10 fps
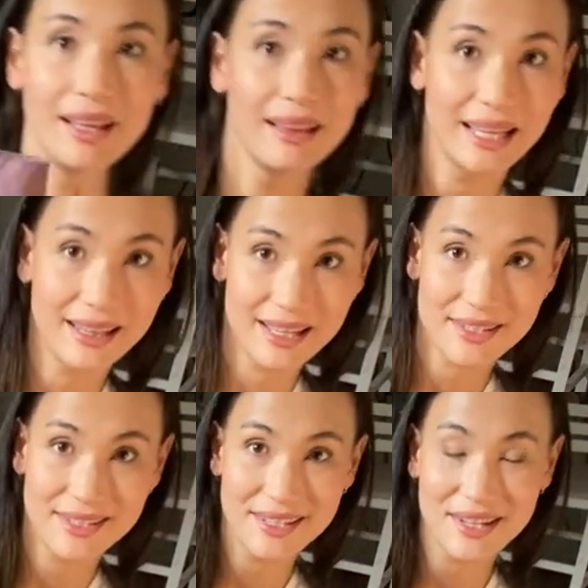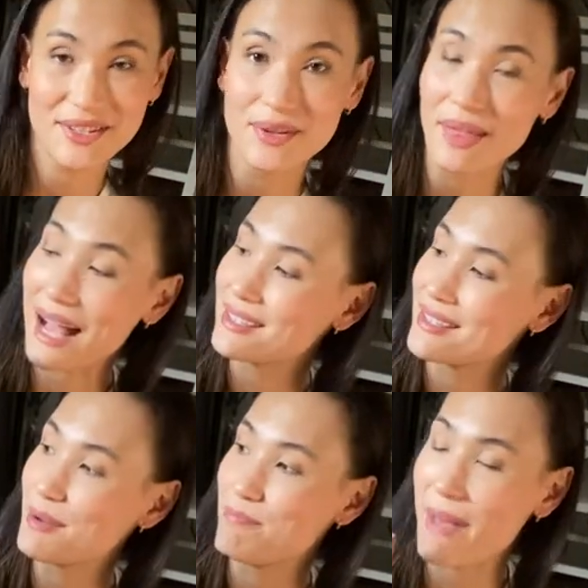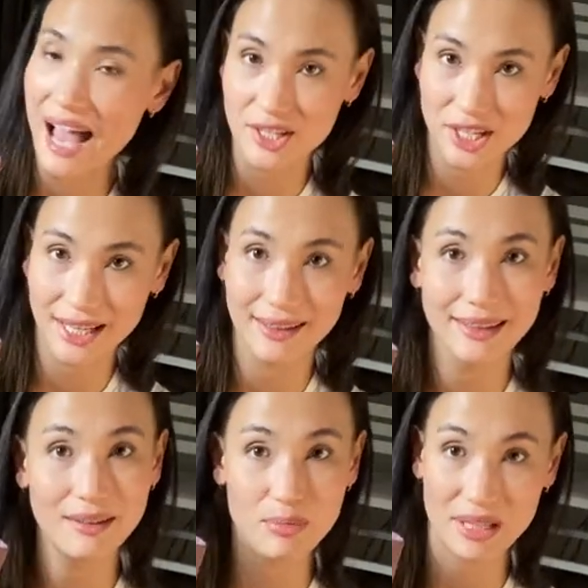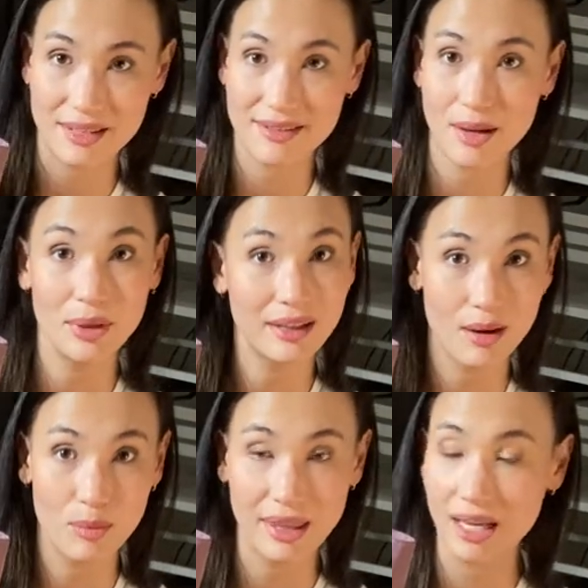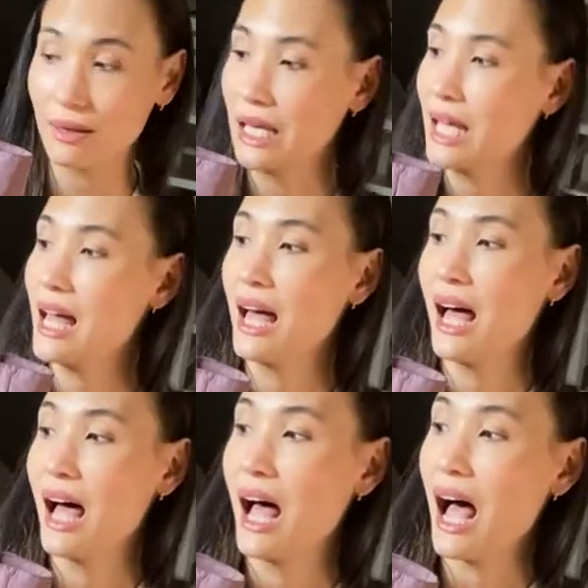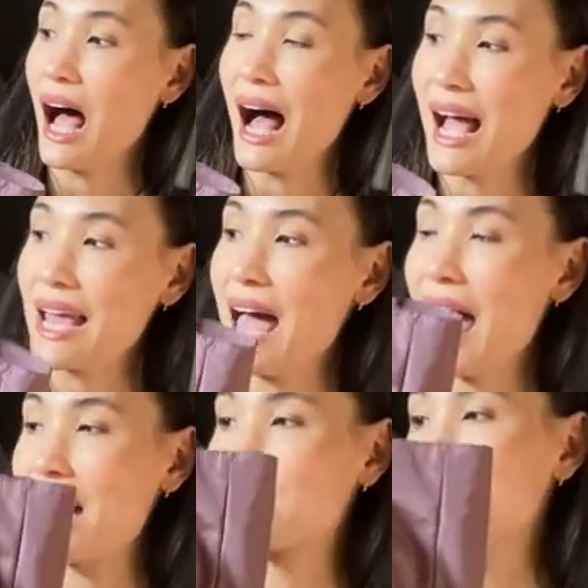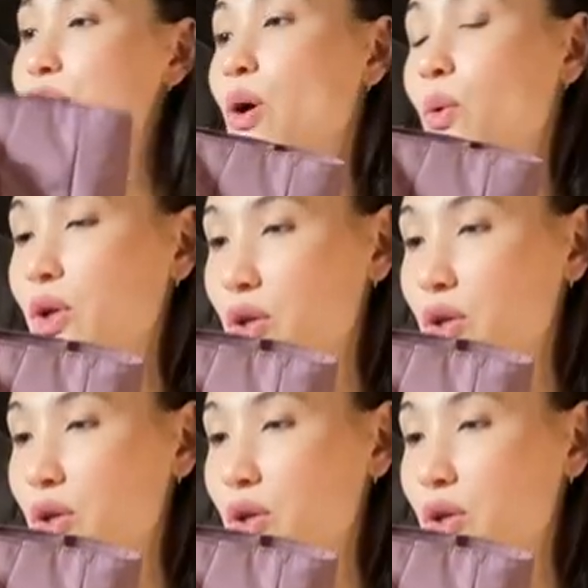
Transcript: like this. So that's the matching piece that would come with it. I actually don't